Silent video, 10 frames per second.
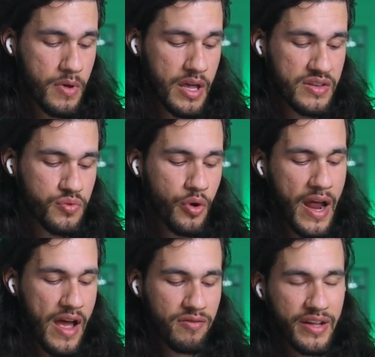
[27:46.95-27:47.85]
It's where I
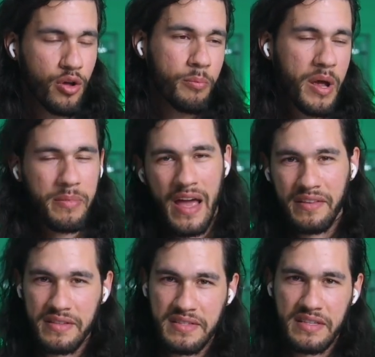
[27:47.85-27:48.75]
have like all my behind
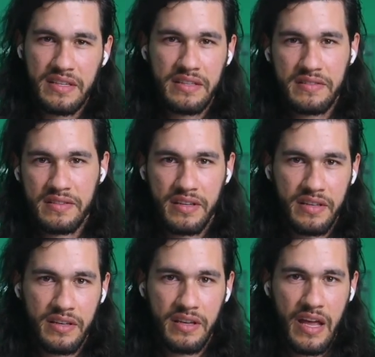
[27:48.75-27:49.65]
the scenes,
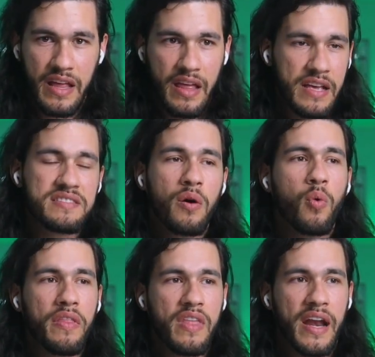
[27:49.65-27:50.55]
and it's the
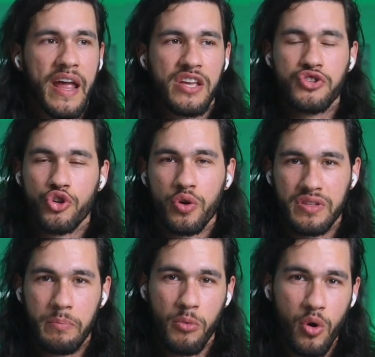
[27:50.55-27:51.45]
one that I enjoy
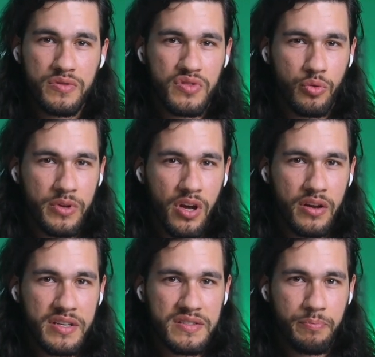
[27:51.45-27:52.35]
the most, to be
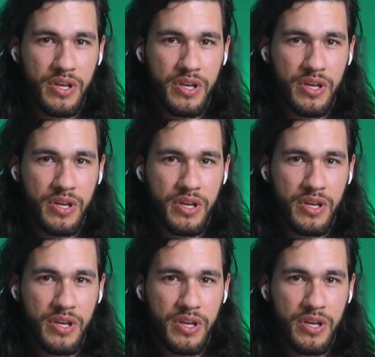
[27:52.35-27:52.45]
honest, yep.